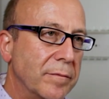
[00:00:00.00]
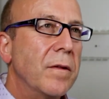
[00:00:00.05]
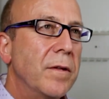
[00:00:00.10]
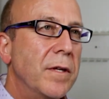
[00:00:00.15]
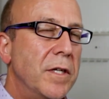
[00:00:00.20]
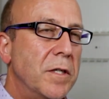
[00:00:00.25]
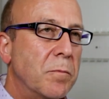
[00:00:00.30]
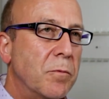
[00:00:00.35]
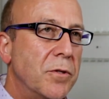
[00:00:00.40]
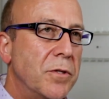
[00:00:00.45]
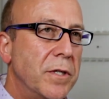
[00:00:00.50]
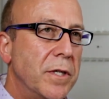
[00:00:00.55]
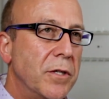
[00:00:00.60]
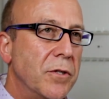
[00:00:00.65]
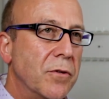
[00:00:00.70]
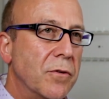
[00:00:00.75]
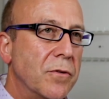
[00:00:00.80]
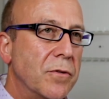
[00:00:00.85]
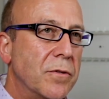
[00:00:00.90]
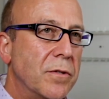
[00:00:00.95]
These
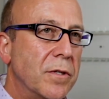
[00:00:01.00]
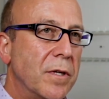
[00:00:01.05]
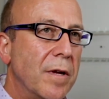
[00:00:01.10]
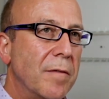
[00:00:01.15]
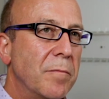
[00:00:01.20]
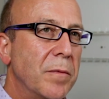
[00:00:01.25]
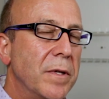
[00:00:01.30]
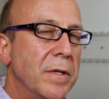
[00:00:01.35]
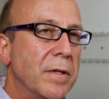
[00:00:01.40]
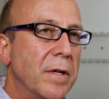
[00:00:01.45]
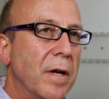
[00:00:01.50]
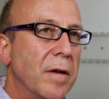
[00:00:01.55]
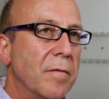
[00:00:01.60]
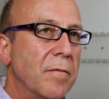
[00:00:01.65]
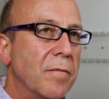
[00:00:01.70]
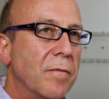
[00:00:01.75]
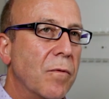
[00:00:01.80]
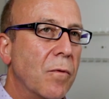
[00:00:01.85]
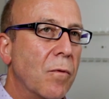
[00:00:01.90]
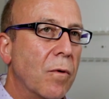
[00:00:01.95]
procedures have been
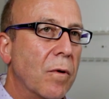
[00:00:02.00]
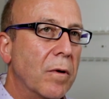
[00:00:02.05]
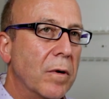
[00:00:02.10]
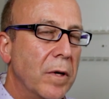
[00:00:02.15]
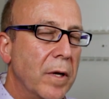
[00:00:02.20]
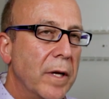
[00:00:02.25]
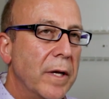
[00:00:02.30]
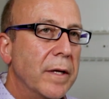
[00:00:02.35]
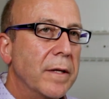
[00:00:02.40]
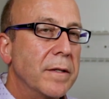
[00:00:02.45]
done for